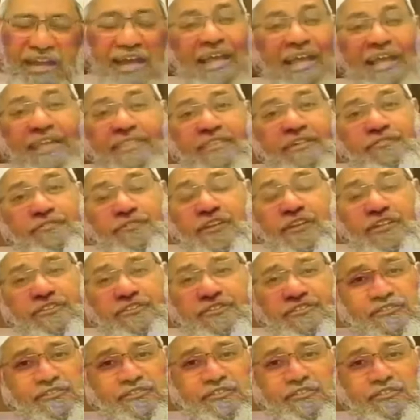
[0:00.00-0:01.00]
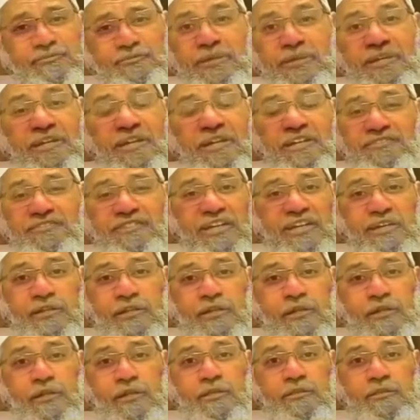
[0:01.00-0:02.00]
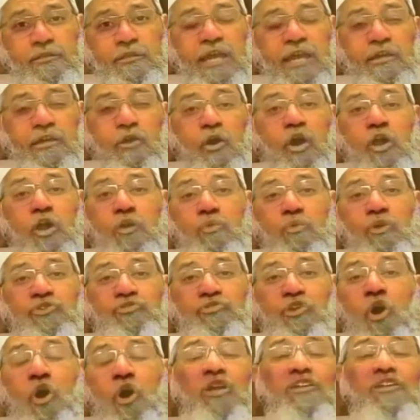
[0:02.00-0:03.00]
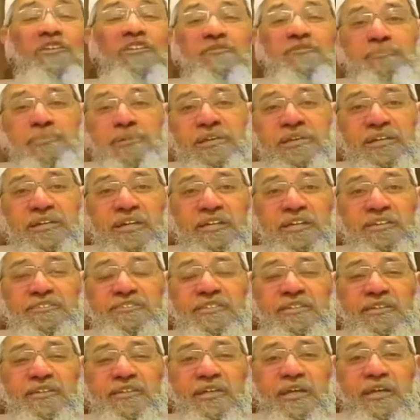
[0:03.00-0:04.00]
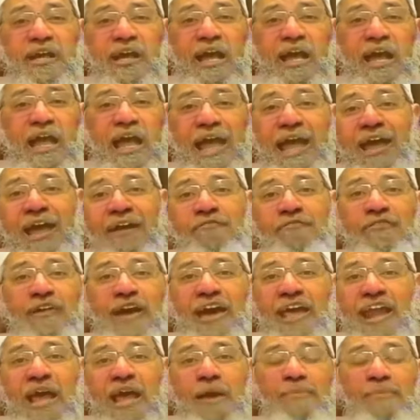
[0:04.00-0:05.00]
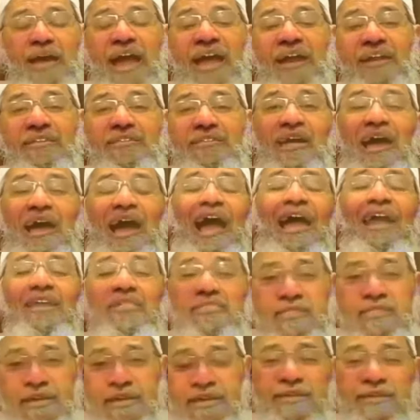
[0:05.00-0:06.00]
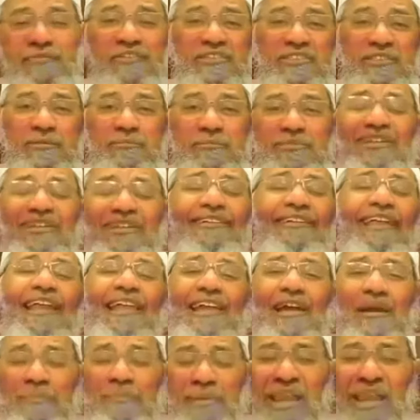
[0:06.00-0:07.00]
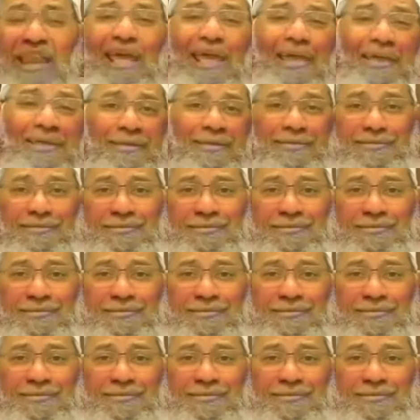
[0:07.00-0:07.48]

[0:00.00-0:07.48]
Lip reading: Again, the first speaker said that almost all the speakers have haram ads. I disagree with him. He's telling a big lie.